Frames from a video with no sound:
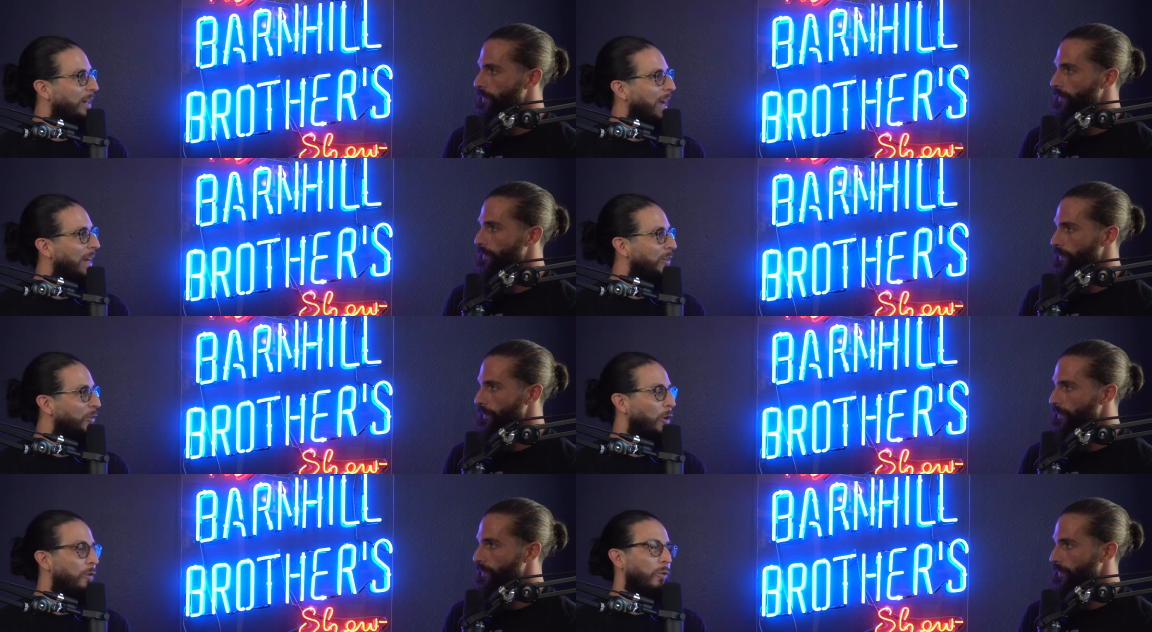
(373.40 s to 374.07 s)
Speaker 1: night
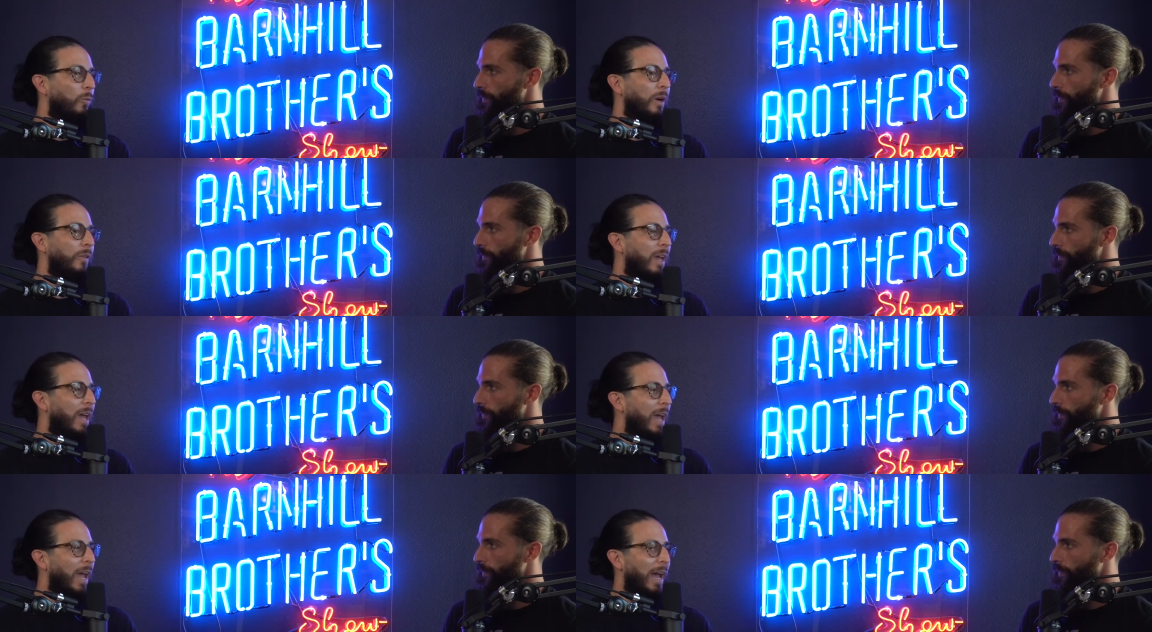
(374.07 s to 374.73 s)
is over with.
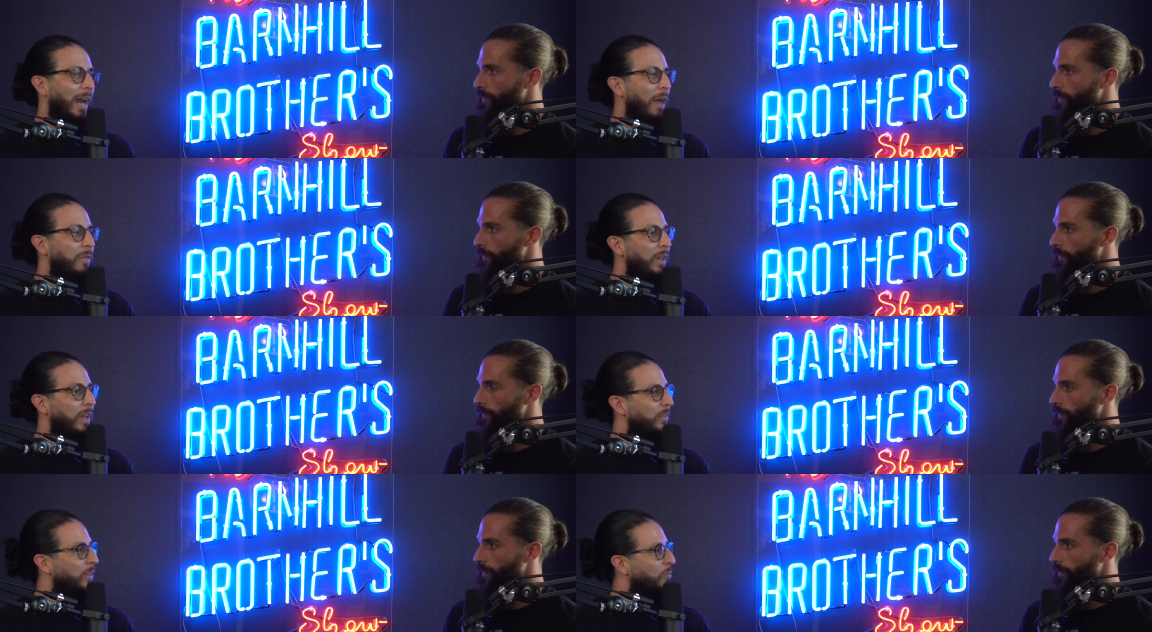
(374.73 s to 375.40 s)
And I
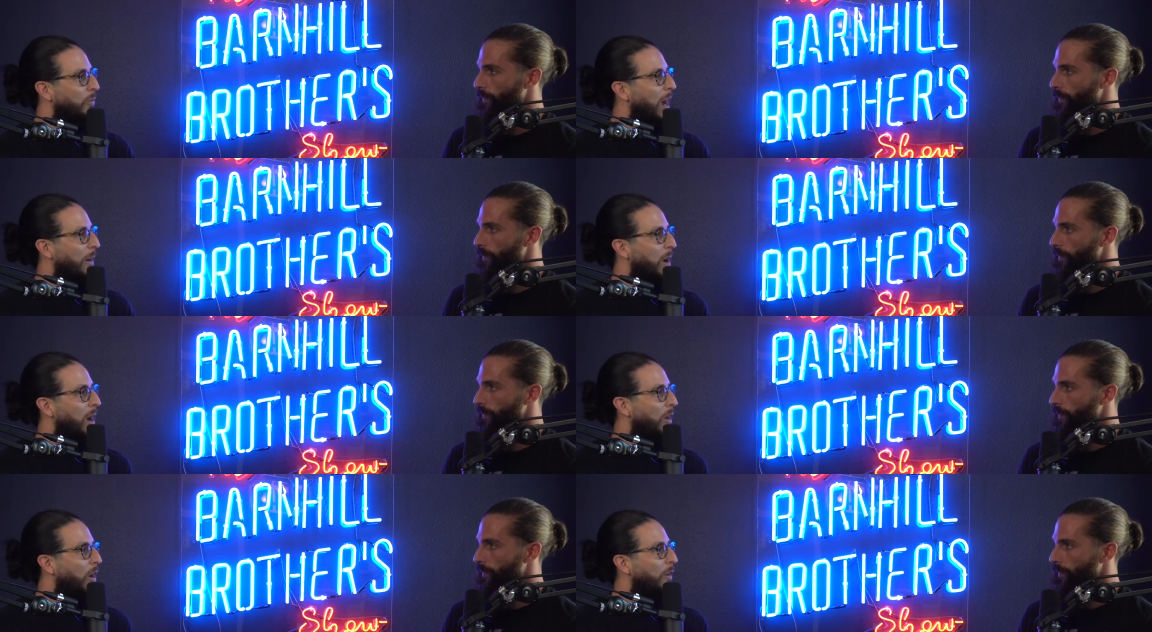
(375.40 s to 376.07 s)
think that
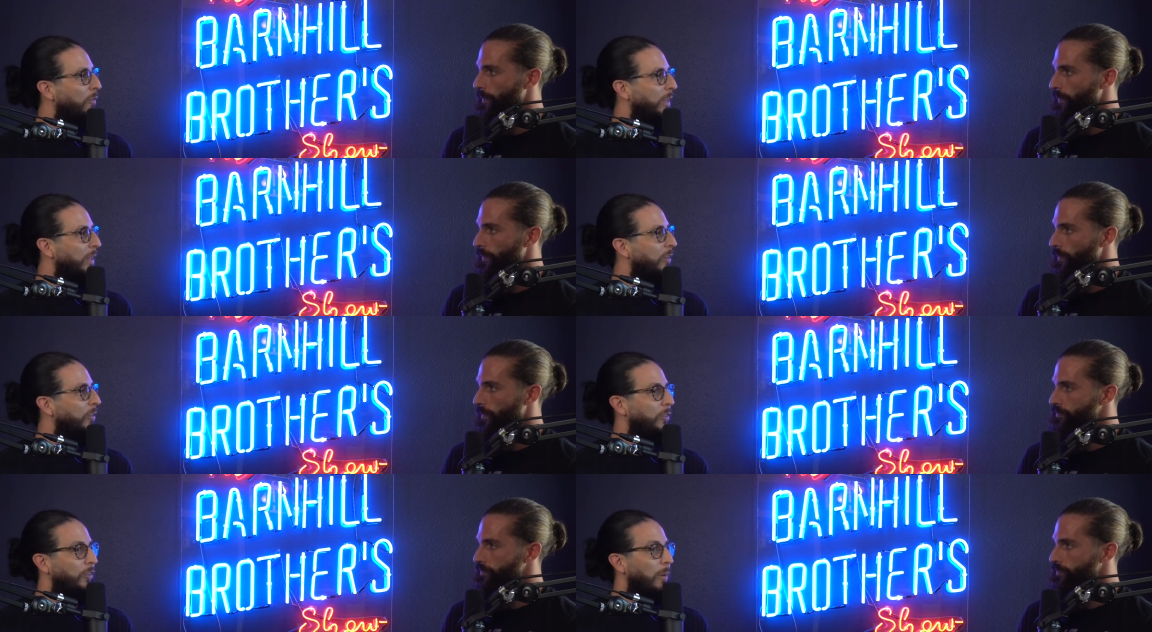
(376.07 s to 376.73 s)
Rakhmonov
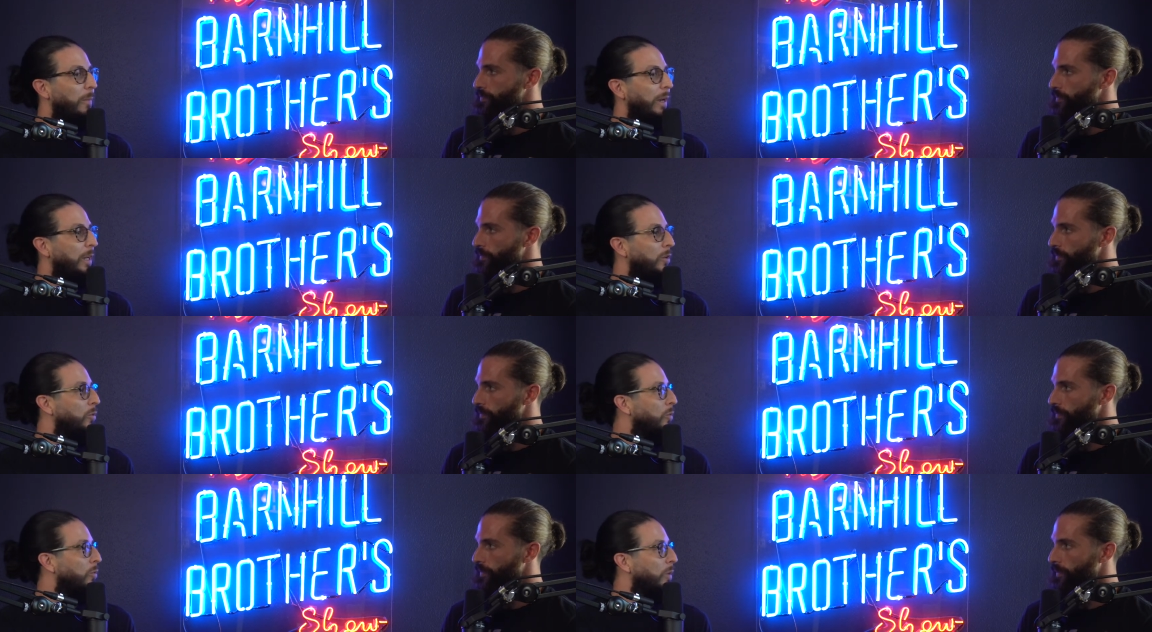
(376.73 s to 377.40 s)
is somebody
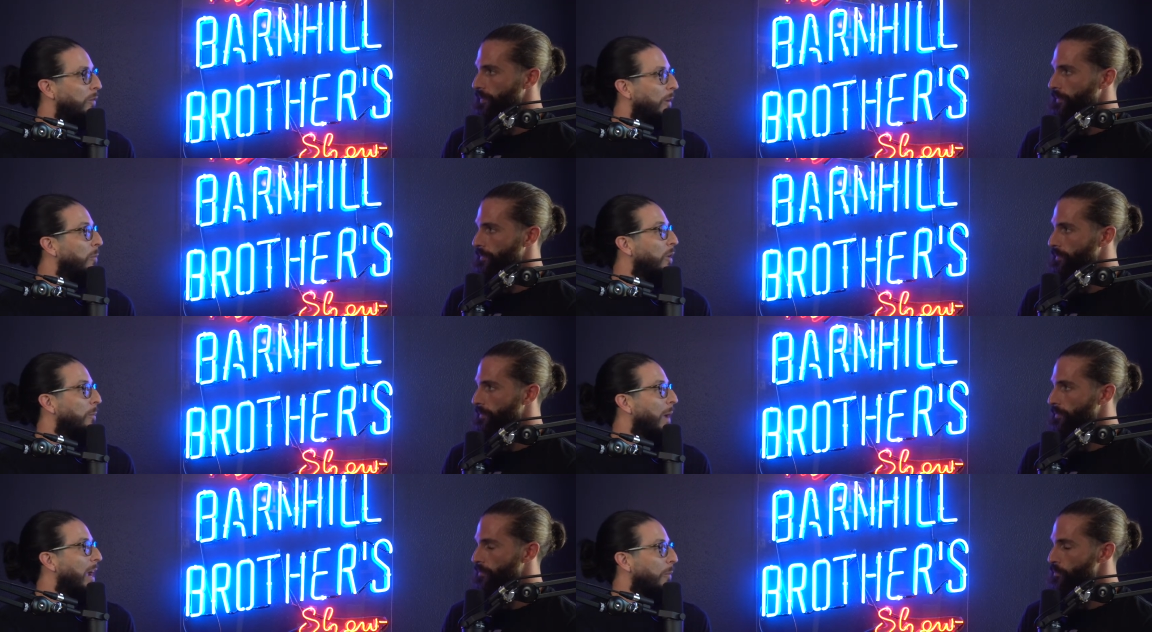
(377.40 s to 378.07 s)
who, if I'm going to
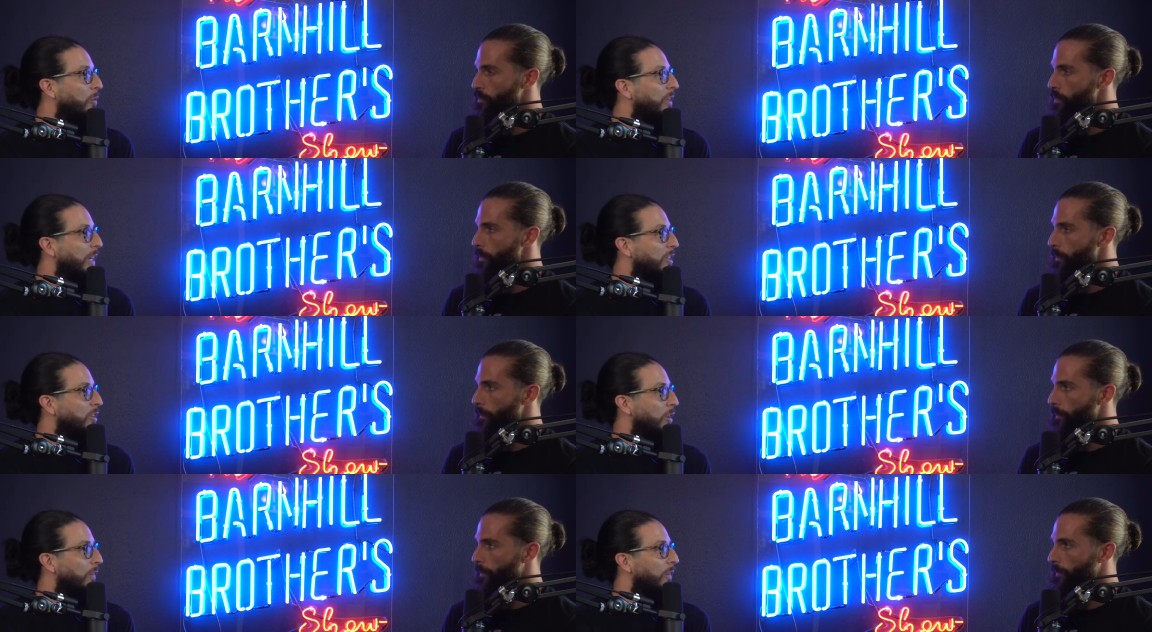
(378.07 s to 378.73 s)
make a
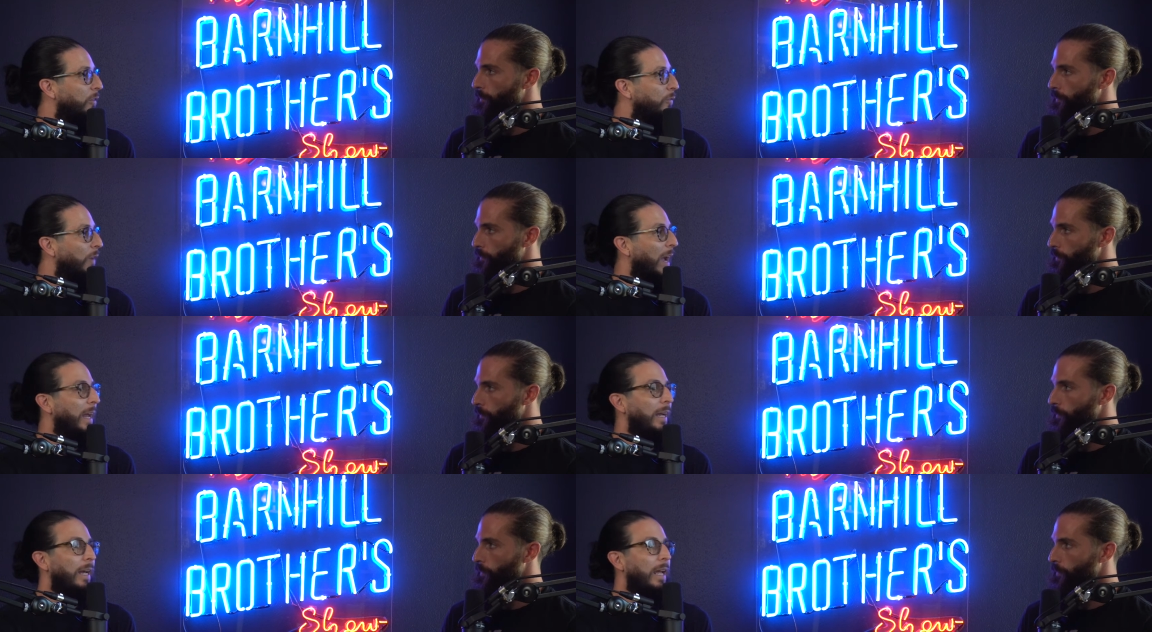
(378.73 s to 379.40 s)
prediction on this
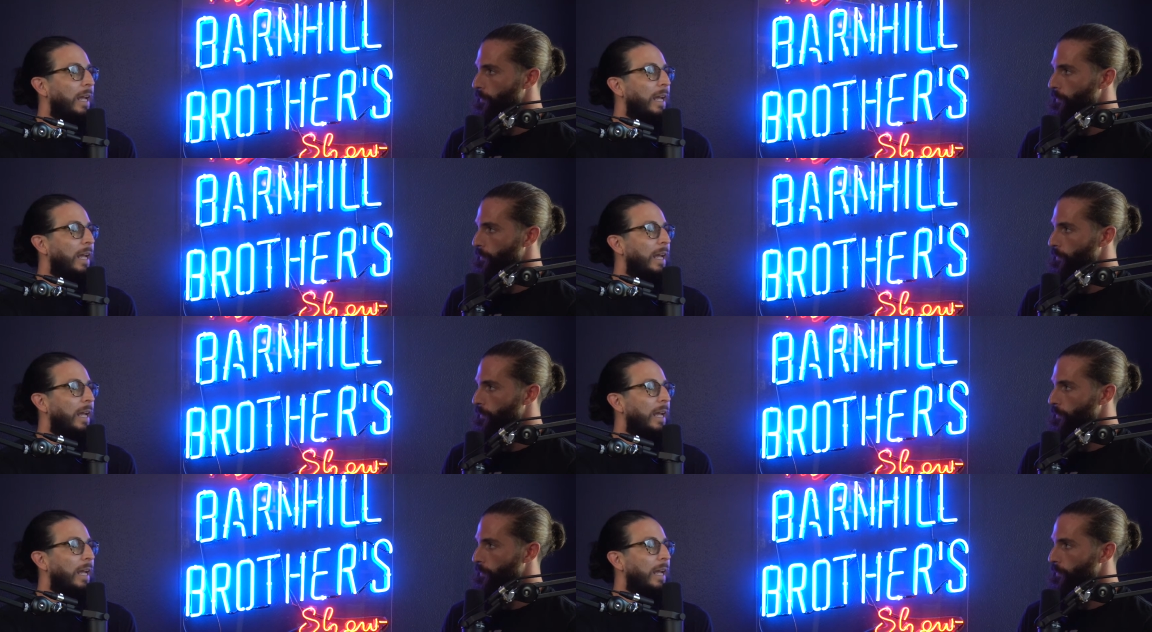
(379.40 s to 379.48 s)
fight,